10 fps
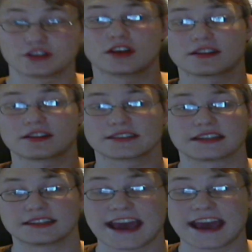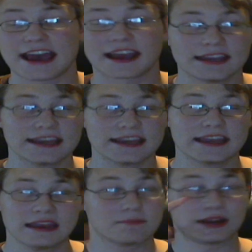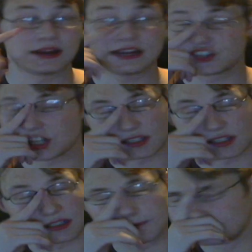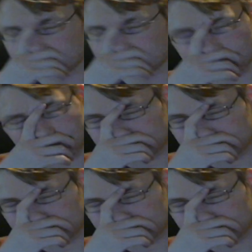and having one or two cards that can attack. But it's just,